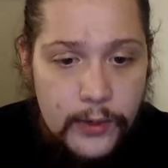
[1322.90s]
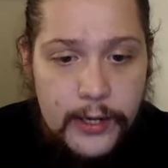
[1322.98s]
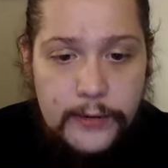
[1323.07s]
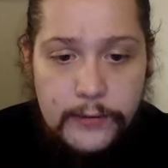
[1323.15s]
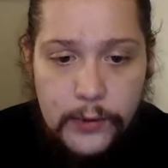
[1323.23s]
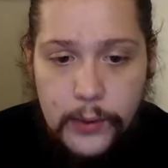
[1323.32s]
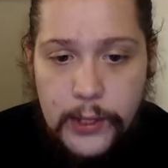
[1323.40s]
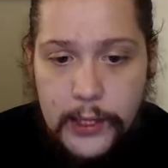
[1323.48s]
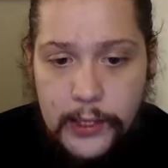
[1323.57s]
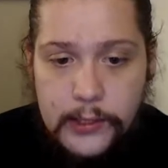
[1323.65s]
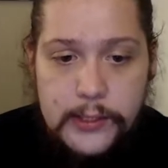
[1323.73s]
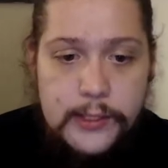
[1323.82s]
with everyone
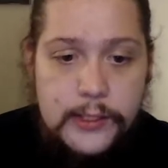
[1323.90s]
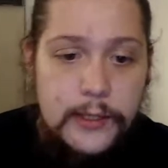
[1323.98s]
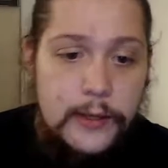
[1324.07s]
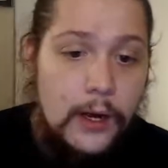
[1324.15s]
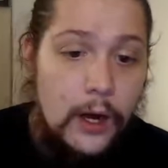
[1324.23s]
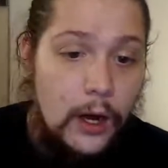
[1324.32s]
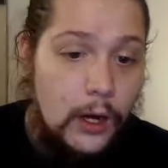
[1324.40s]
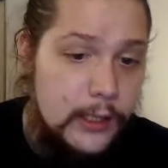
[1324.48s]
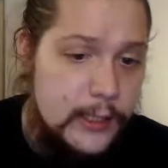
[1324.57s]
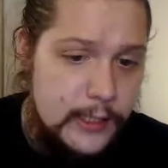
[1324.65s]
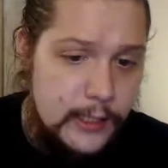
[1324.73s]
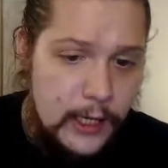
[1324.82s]
else. All
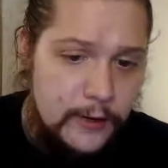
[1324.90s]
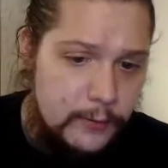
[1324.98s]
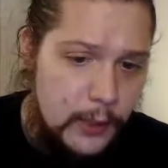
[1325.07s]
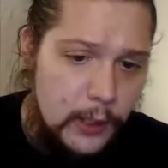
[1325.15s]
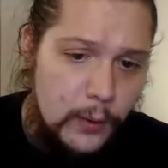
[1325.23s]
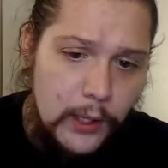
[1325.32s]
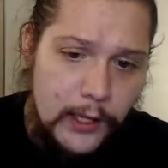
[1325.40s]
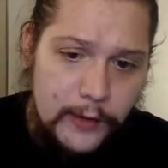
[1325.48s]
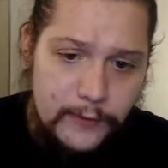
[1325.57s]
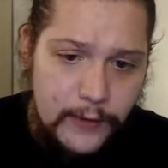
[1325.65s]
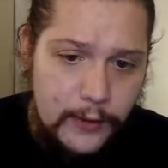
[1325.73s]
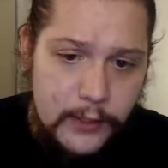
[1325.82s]
his life Marwan
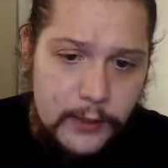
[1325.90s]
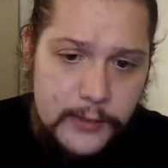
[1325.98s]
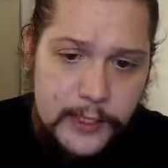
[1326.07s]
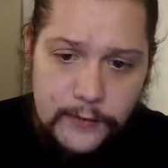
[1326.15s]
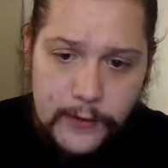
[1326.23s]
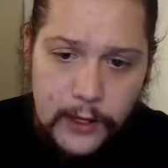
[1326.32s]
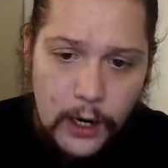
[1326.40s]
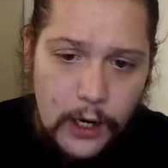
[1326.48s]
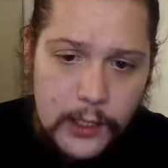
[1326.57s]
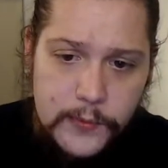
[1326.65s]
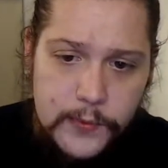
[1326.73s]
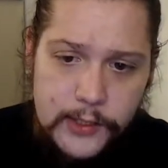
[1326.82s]
had found himself at
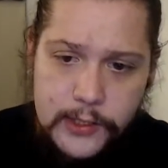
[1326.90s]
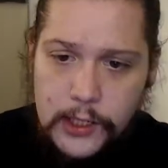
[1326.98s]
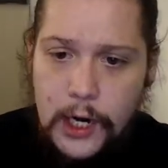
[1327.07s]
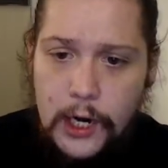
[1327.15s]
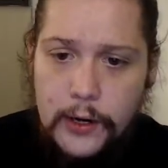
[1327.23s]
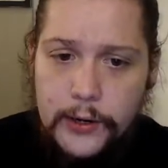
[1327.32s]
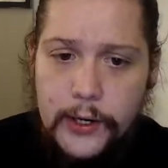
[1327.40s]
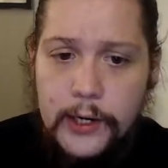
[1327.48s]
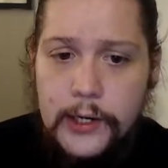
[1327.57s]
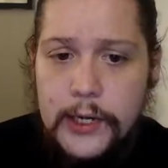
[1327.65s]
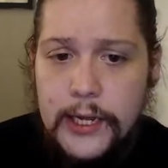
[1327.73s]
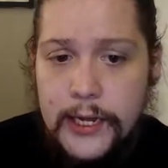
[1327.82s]
odds with
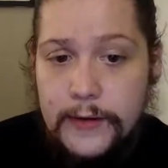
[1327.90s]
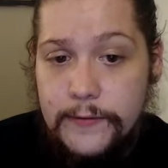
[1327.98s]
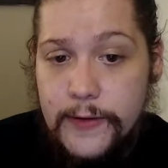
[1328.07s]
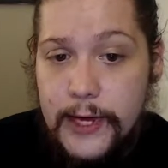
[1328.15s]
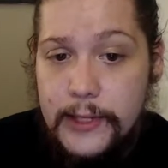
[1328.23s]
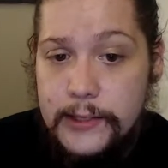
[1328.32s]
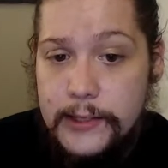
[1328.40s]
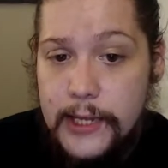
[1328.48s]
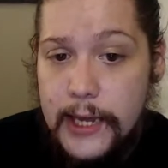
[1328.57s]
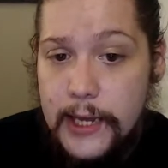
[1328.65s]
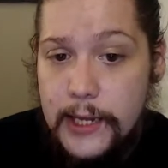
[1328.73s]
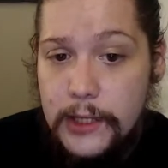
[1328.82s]
Zachariah. In fact,
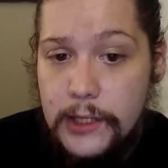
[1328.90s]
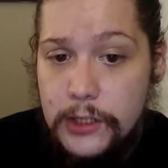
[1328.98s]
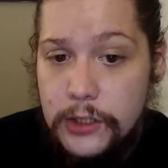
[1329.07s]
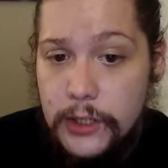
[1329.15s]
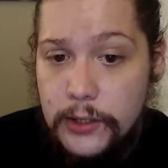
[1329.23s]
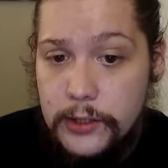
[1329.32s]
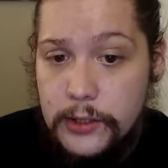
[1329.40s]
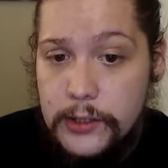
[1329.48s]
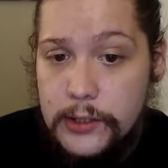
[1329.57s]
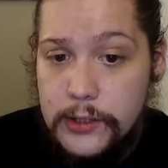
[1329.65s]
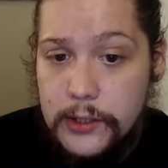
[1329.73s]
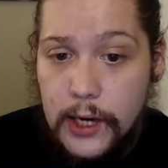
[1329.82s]
they hated each other.
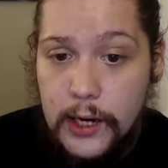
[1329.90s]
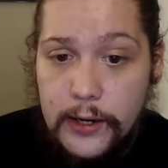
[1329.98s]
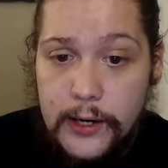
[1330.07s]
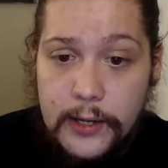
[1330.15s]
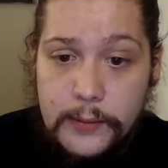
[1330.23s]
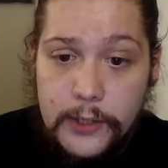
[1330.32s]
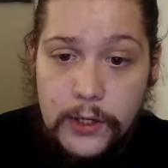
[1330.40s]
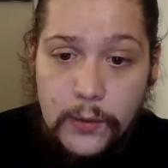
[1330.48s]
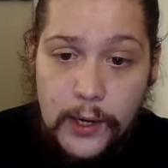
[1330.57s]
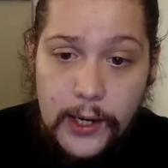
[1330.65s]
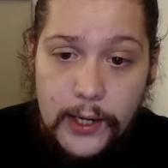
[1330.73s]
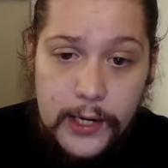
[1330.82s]
Zachariah had been
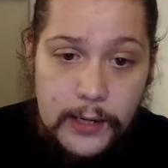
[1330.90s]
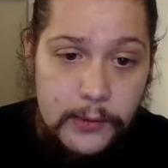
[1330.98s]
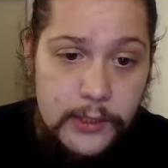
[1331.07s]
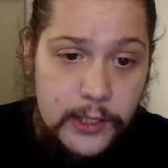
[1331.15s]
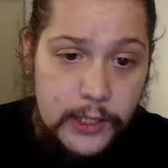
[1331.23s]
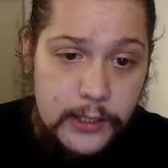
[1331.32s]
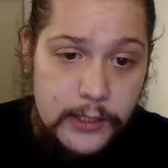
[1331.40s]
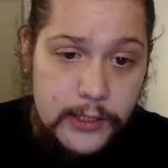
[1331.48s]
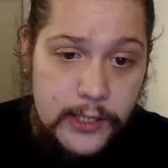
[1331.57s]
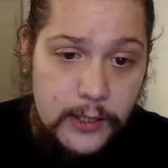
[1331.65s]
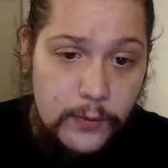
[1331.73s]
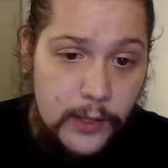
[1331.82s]
quite unable to
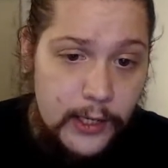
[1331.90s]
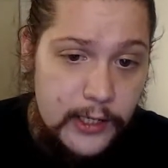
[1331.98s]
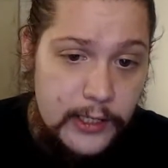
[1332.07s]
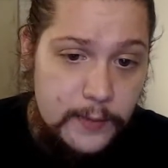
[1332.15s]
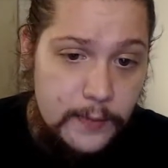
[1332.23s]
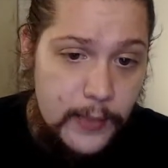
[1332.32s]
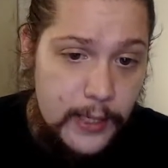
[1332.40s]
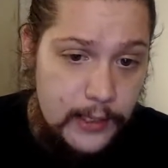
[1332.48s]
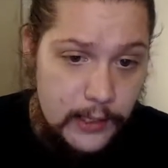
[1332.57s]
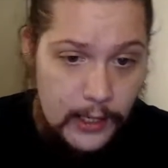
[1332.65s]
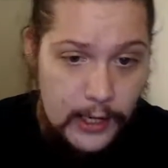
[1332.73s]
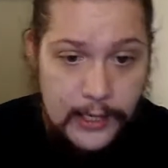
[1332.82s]
understand why he
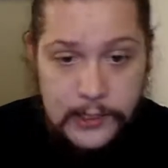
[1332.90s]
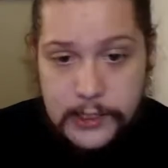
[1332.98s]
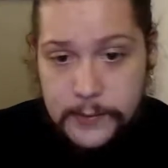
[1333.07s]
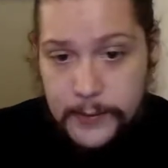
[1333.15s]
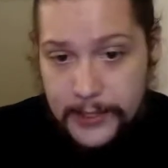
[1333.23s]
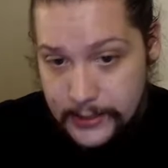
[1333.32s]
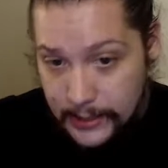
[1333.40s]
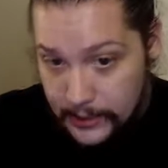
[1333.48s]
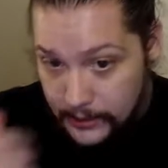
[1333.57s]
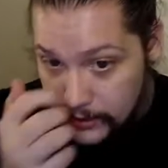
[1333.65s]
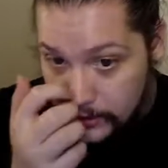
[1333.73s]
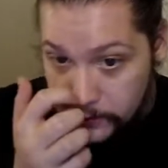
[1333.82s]
had to spend
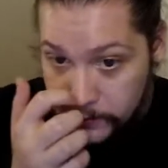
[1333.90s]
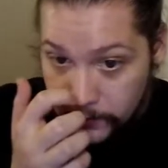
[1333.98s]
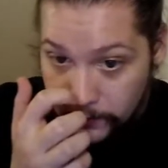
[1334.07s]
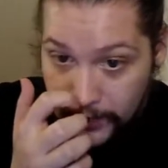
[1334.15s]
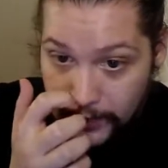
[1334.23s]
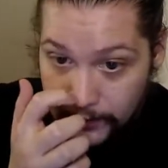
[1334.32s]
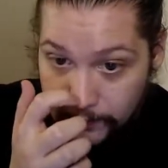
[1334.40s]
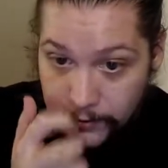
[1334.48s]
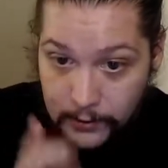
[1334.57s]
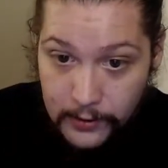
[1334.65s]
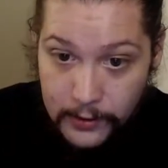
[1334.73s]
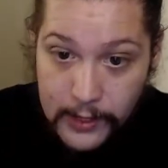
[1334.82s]
10 years providing
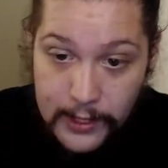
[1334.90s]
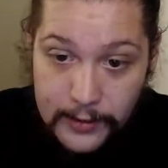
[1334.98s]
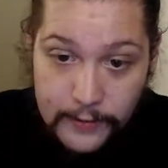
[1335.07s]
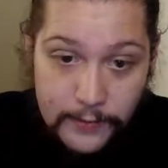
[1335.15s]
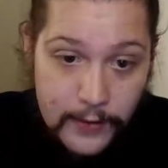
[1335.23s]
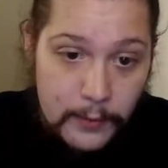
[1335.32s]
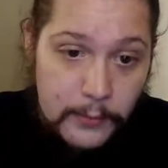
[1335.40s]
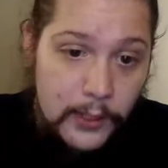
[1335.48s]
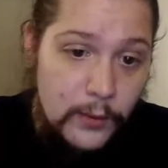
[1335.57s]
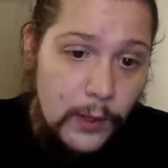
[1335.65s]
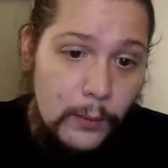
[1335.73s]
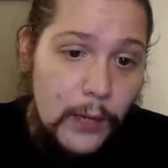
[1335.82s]
for the
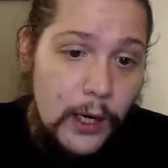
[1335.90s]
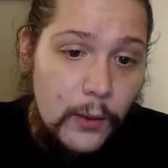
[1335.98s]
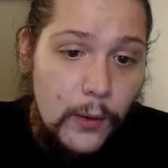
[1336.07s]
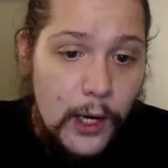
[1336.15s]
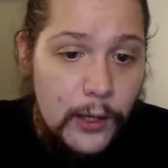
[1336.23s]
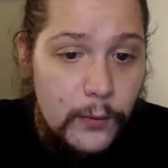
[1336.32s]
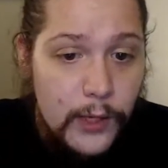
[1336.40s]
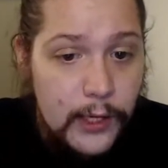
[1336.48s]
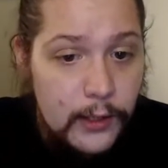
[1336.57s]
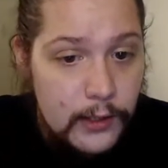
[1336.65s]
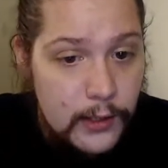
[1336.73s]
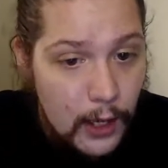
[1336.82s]
family while Marwan
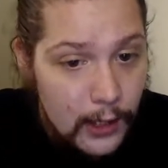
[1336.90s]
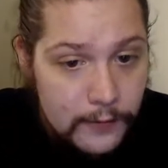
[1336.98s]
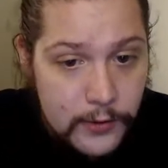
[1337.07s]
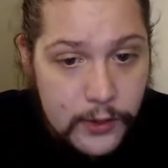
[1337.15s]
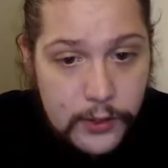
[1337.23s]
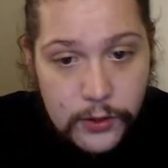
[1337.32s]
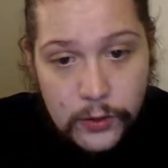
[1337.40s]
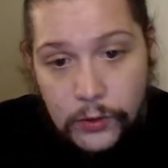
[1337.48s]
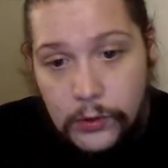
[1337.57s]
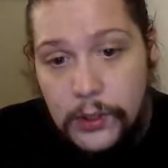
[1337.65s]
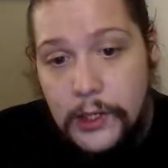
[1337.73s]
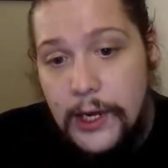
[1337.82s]
went off to
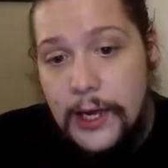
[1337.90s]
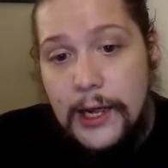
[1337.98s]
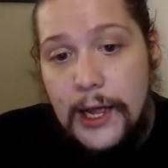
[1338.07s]
school